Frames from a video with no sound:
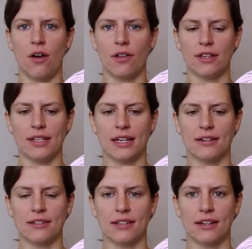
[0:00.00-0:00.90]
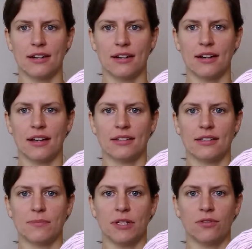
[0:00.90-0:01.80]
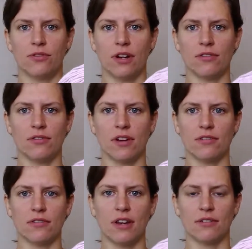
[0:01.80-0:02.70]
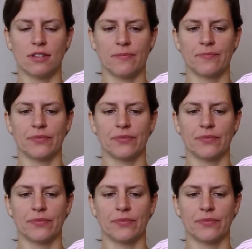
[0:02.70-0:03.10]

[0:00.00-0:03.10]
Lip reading: all the layers there as it's been going round and round and round.